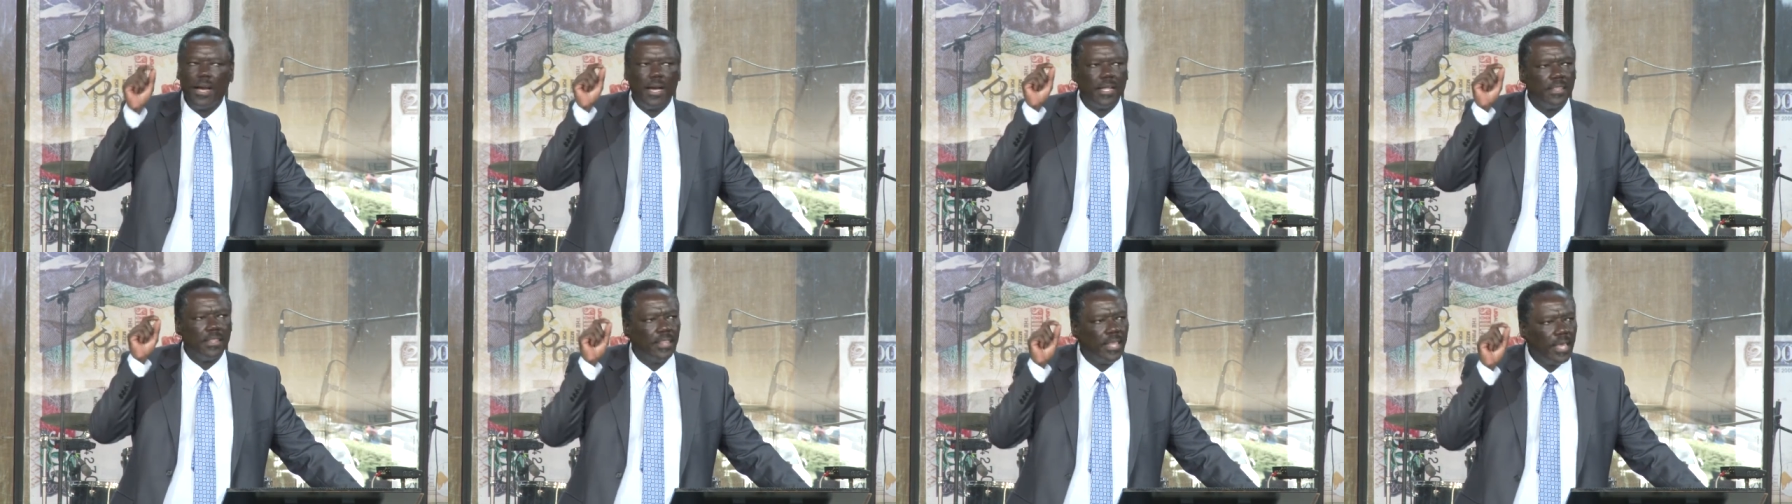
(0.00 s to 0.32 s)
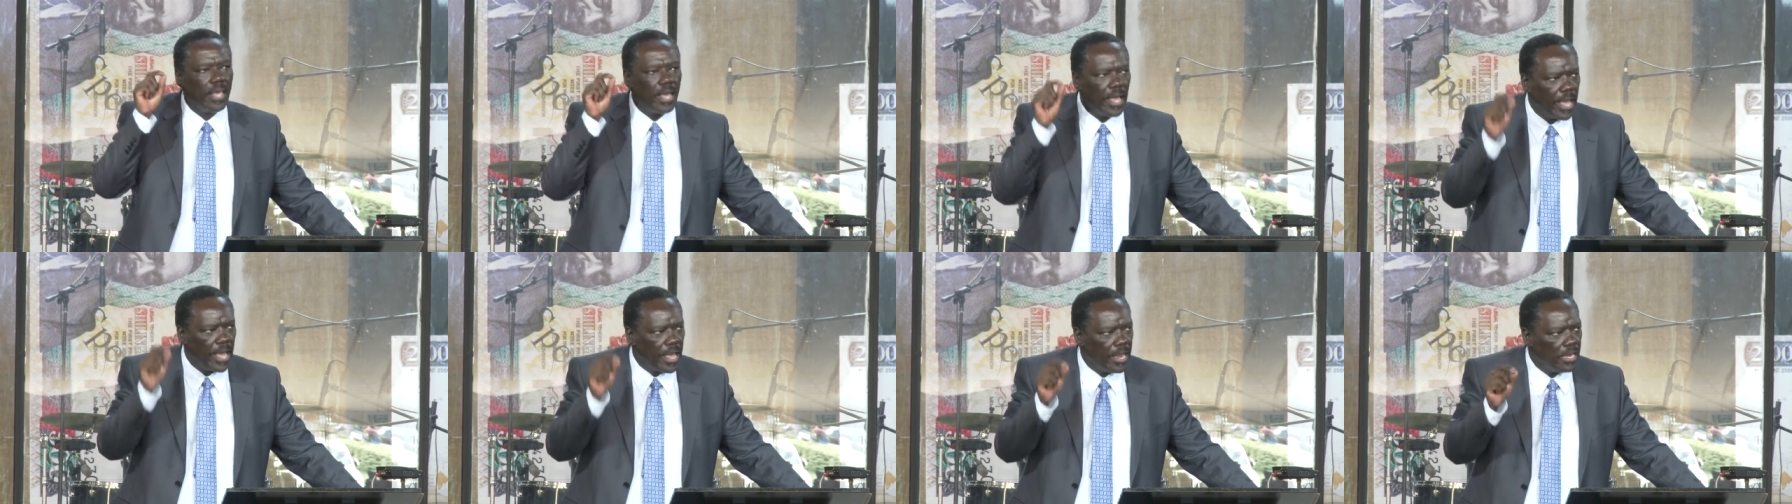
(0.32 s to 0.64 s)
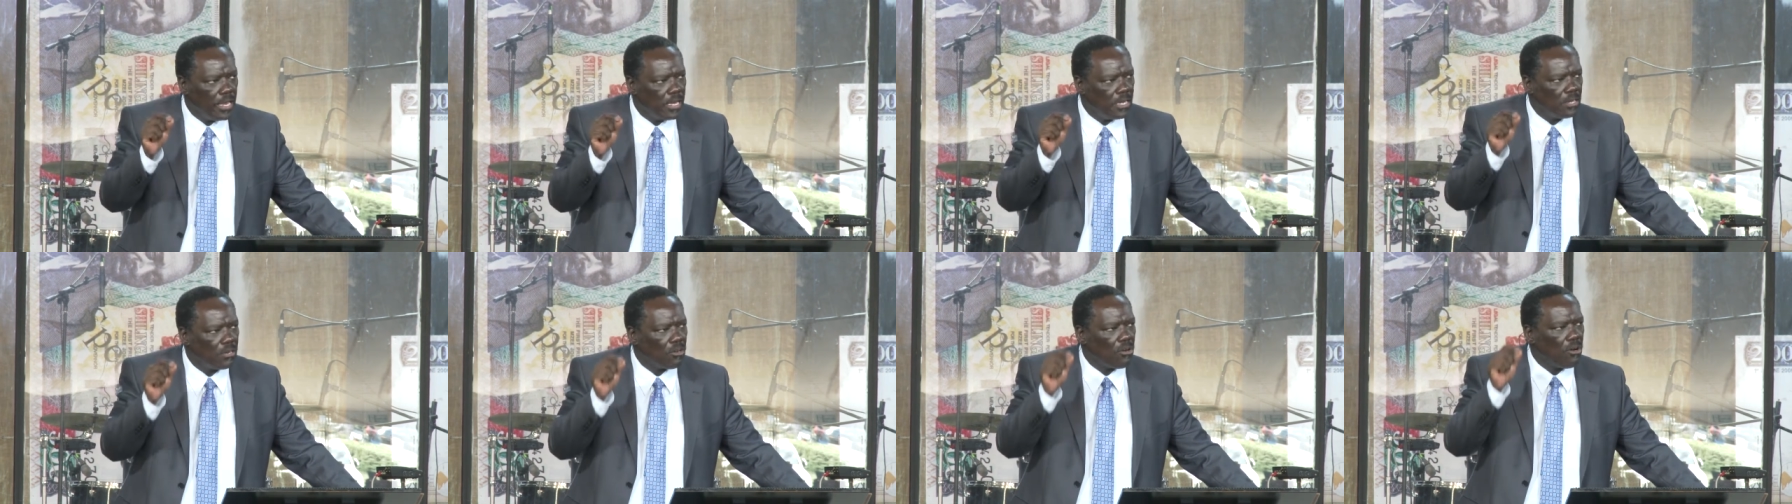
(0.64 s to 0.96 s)
at the
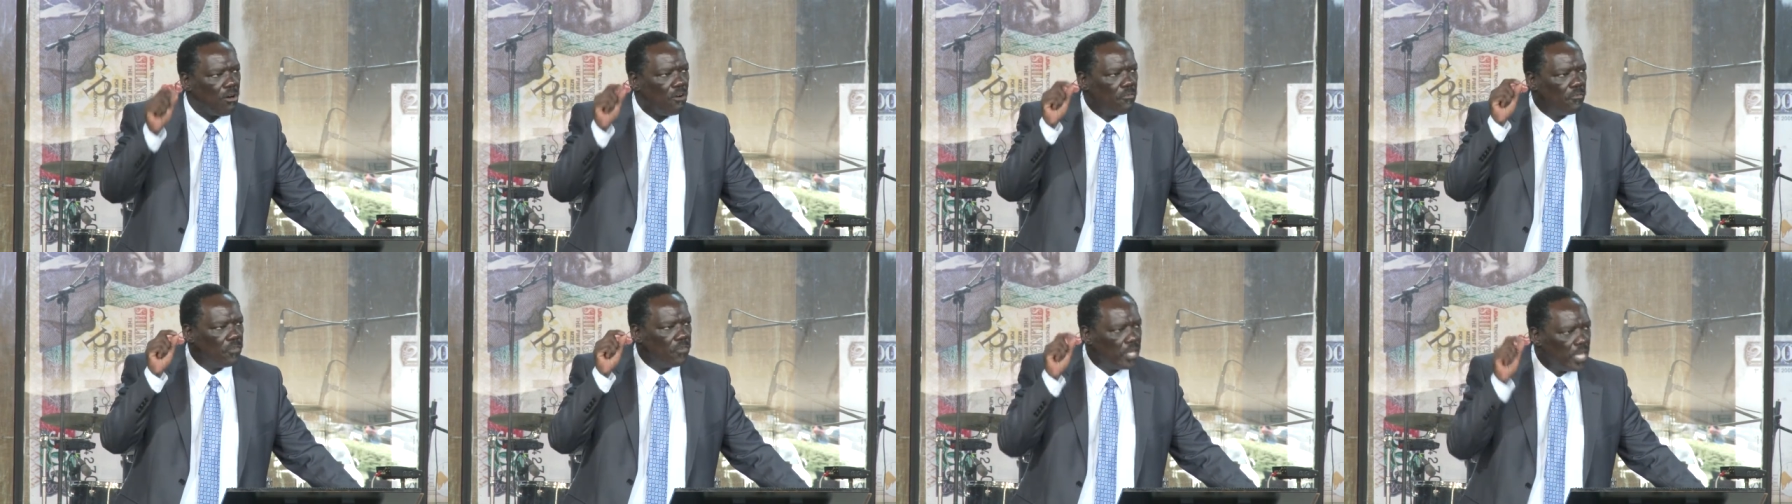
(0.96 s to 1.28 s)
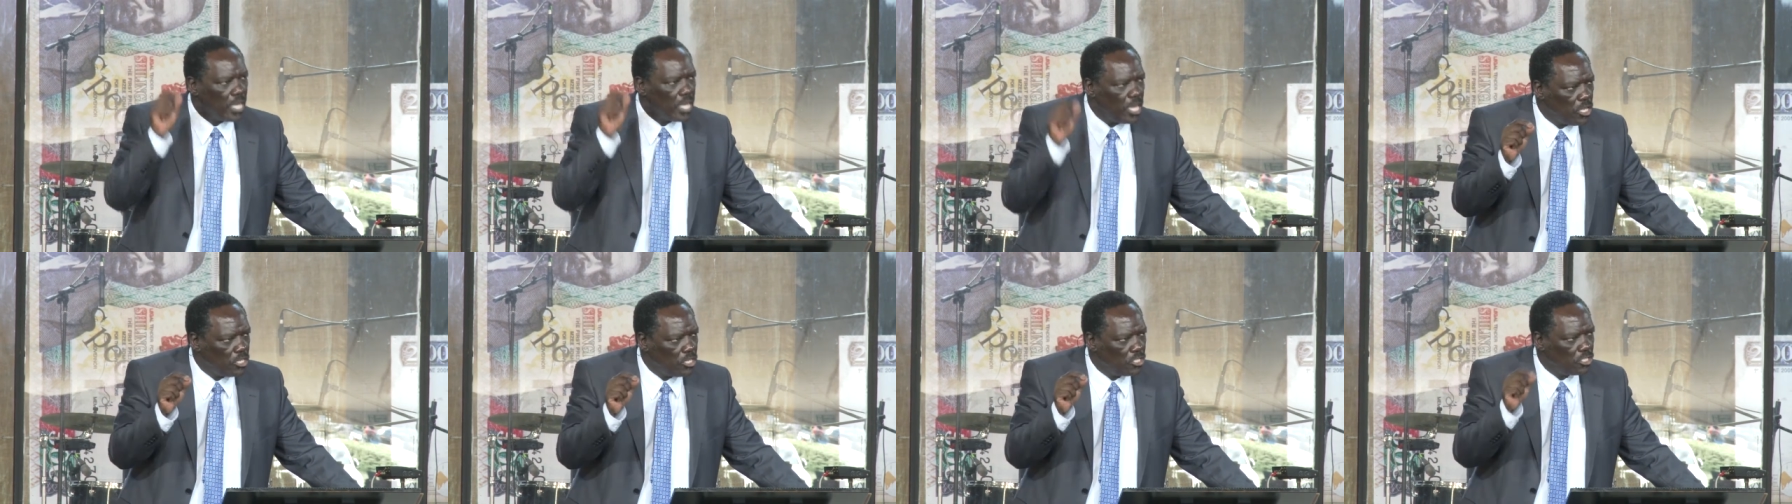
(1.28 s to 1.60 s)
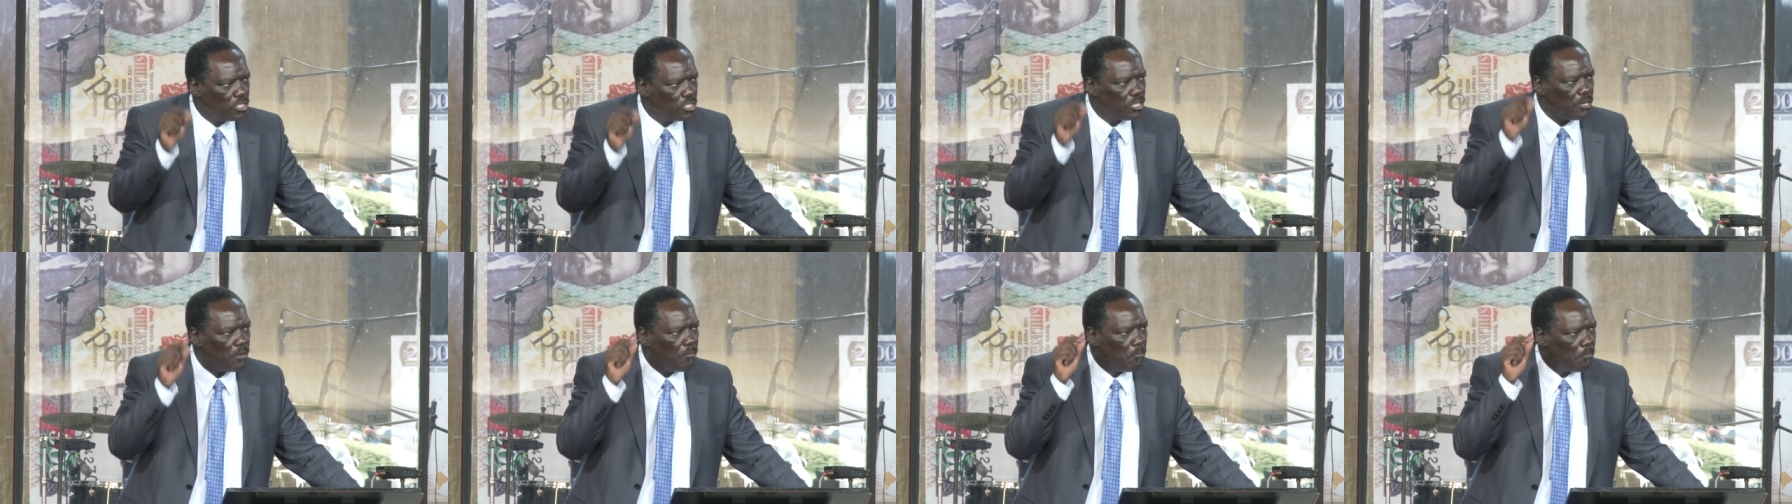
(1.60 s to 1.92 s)
end of
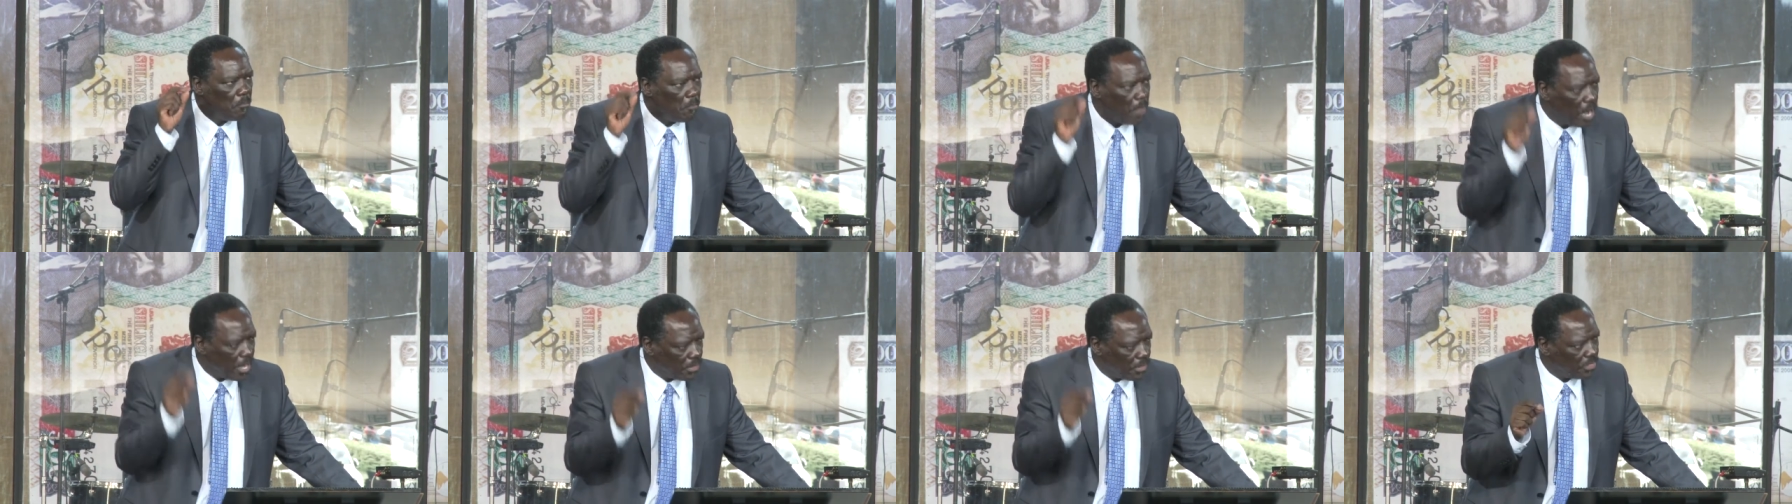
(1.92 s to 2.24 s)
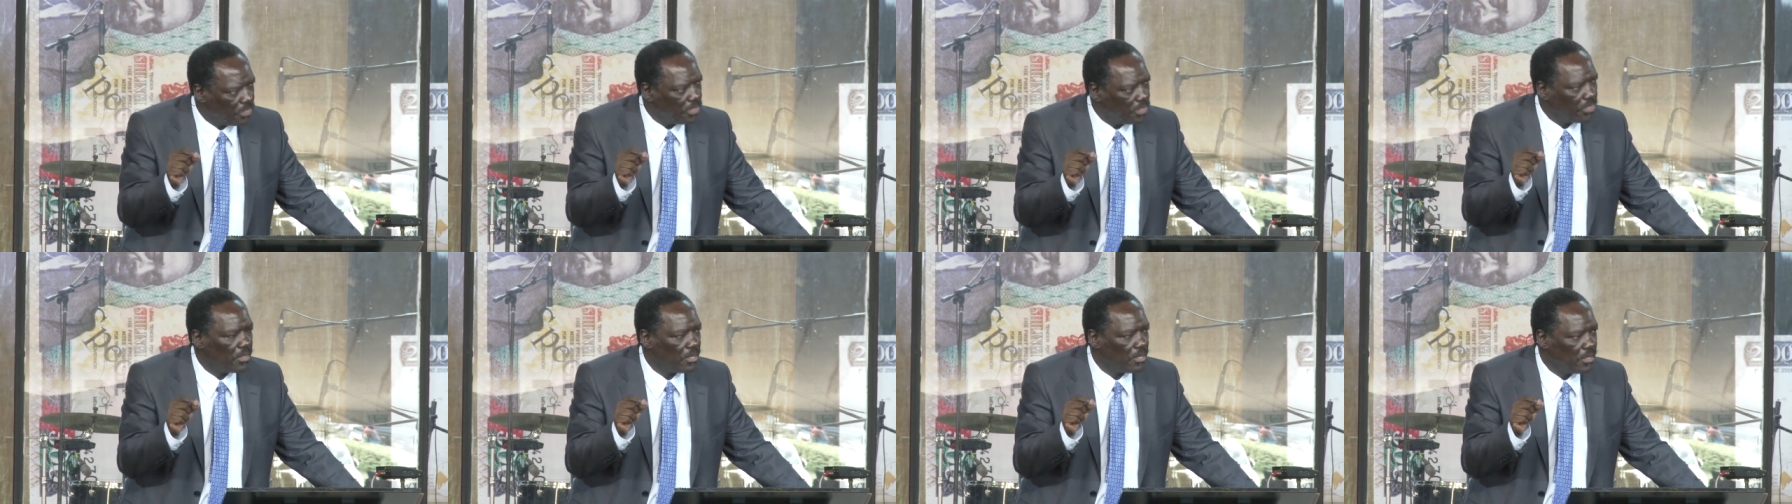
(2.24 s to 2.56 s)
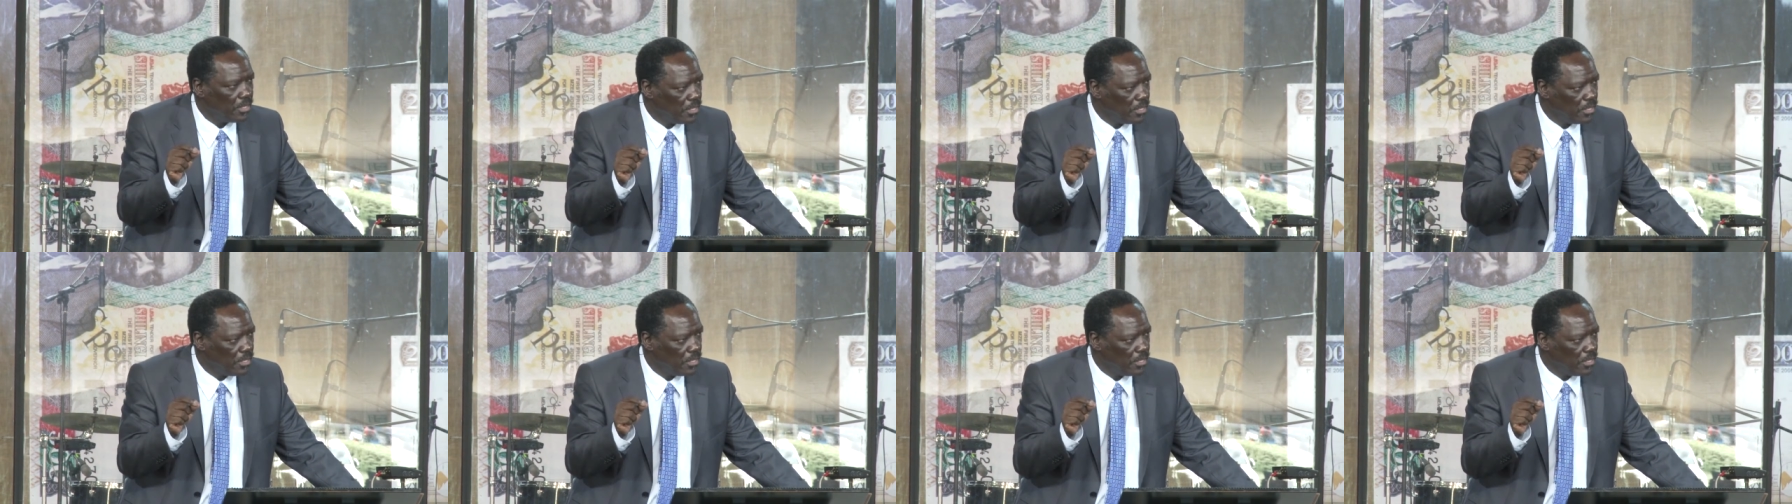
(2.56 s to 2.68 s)
each month.